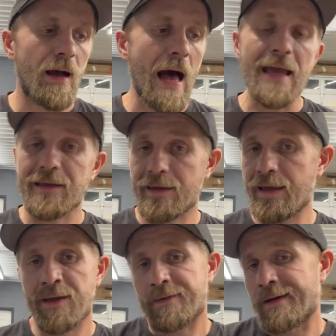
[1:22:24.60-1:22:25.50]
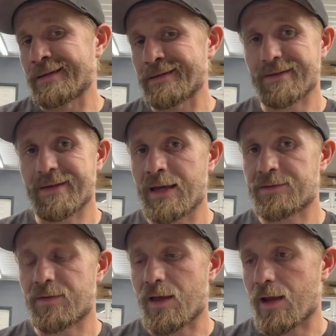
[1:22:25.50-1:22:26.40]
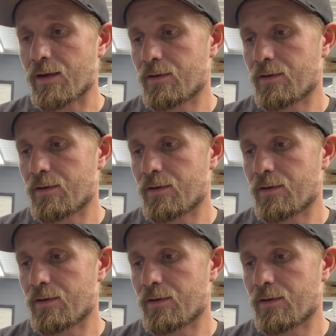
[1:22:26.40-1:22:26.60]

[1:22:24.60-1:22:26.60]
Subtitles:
I can't honestly answer that.